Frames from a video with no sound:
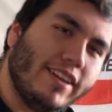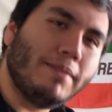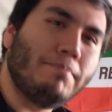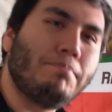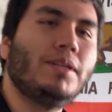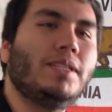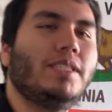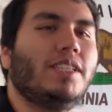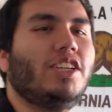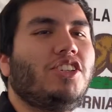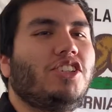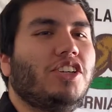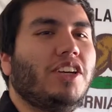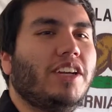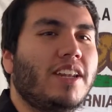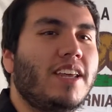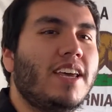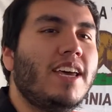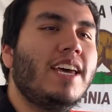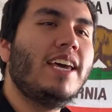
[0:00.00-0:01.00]
position.
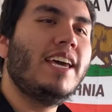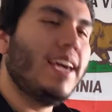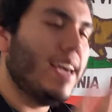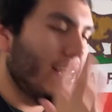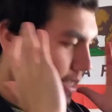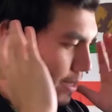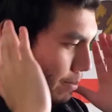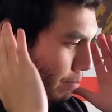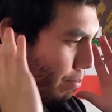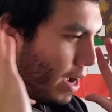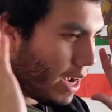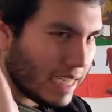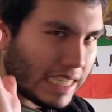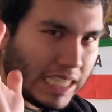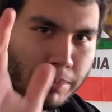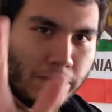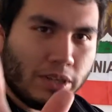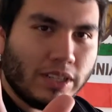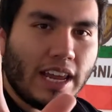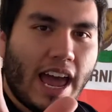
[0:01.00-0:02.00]
It's
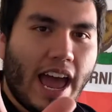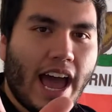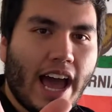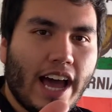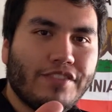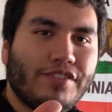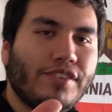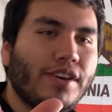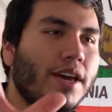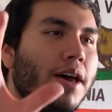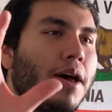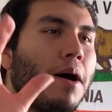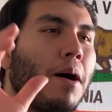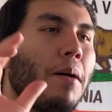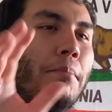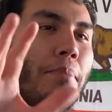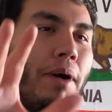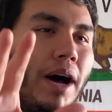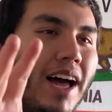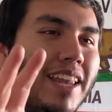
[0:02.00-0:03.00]
impossible to have,
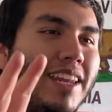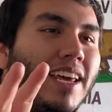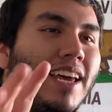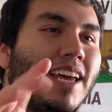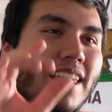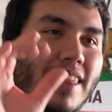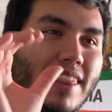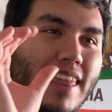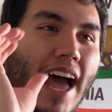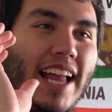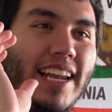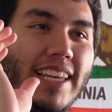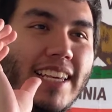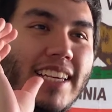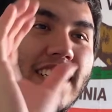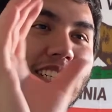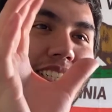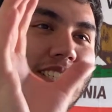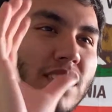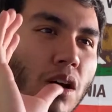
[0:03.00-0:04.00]
but that
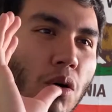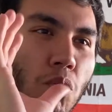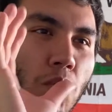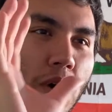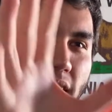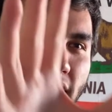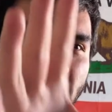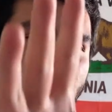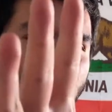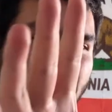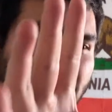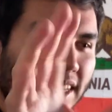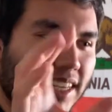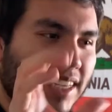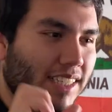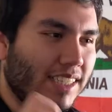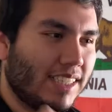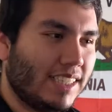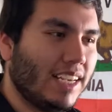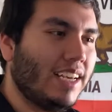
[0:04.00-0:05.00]
is what it
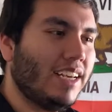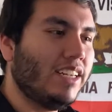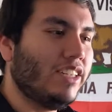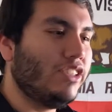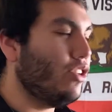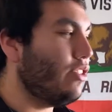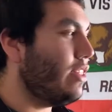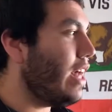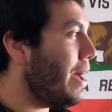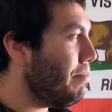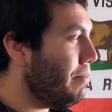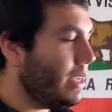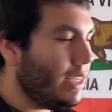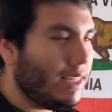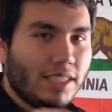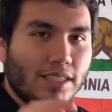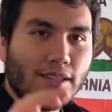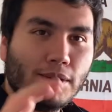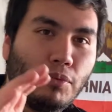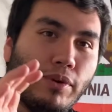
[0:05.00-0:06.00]
is. So that
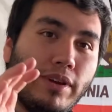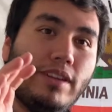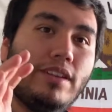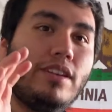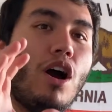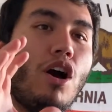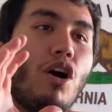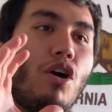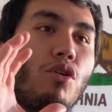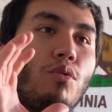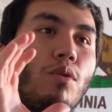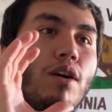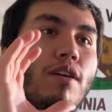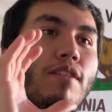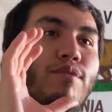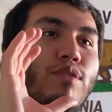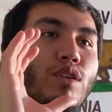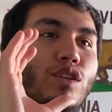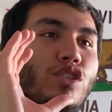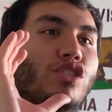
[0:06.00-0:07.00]
means we know
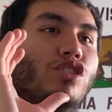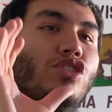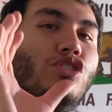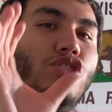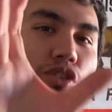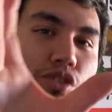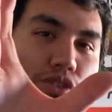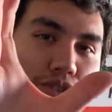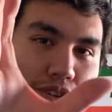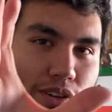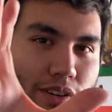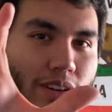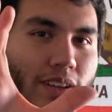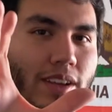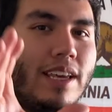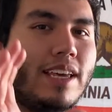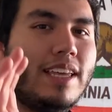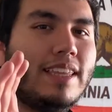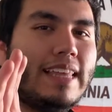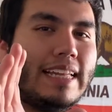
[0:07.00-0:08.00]
for certain
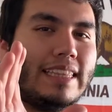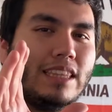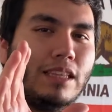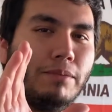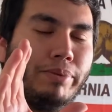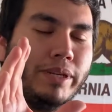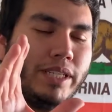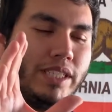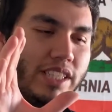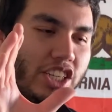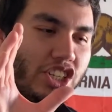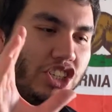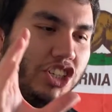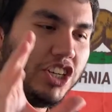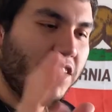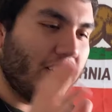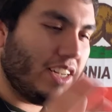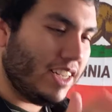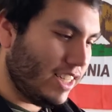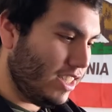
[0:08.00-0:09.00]
that the position
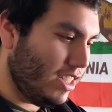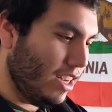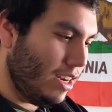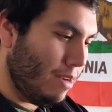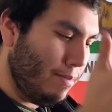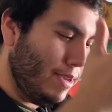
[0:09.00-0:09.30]
is going to be